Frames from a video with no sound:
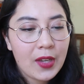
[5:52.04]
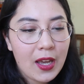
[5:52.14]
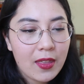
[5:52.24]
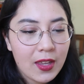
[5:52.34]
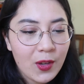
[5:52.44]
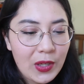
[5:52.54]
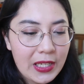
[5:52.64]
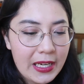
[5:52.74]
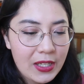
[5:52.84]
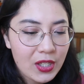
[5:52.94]
I think we
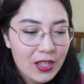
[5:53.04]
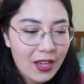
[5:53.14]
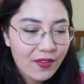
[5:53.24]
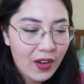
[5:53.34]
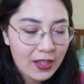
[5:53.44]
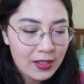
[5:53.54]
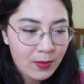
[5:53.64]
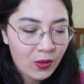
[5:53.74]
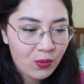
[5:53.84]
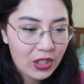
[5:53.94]
need to like find
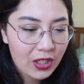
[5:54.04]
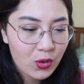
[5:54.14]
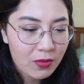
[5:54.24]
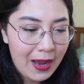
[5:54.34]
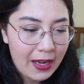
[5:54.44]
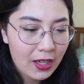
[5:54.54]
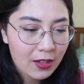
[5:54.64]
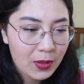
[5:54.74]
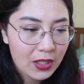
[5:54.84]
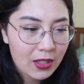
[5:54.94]
something really
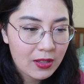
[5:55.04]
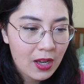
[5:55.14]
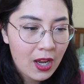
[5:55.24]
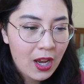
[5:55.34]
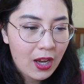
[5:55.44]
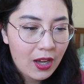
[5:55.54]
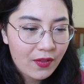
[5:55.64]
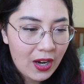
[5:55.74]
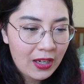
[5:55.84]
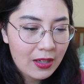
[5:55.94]
dramatic, because
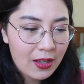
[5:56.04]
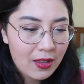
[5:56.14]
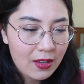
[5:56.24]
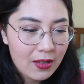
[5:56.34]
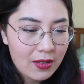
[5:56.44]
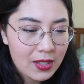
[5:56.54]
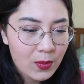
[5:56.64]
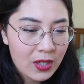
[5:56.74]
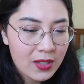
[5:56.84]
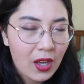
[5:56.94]
I think that
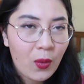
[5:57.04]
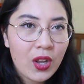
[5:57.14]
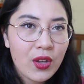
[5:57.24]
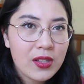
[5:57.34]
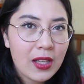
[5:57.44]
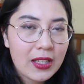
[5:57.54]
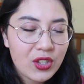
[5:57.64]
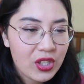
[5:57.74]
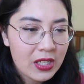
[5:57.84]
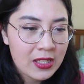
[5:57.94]
this one is like one of those like
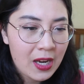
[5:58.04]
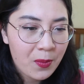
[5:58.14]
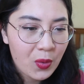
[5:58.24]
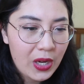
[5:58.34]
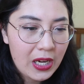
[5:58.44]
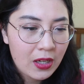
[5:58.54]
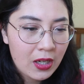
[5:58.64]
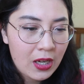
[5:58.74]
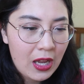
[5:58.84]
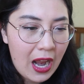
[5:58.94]
just contemporary
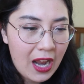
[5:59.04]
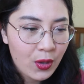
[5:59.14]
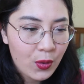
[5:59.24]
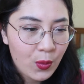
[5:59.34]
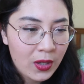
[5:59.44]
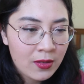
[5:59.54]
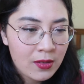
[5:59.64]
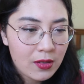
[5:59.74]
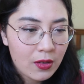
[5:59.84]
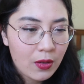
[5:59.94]
AU
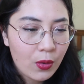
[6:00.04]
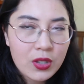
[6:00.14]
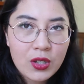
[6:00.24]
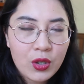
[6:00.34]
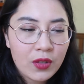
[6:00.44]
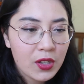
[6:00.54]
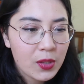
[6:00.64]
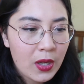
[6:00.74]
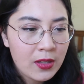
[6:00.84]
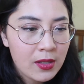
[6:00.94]
ones, so alternate
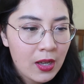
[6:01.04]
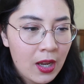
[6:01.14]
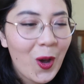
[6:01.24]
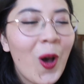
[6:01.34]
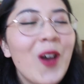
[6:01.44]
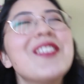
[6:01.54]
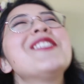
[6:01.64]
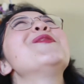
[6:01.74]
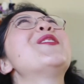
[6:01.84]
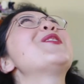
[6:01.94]
universe ones. Oh, this
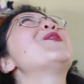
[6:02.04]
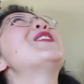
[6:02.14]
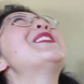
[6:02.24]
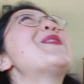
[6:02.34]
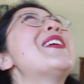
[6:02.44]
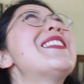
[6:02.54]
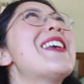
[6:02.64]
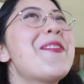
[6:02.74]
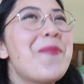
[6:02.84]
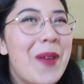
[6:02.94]
is one of the ones where it's
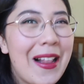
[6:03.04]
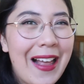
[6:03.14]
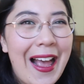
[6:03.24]
like Bella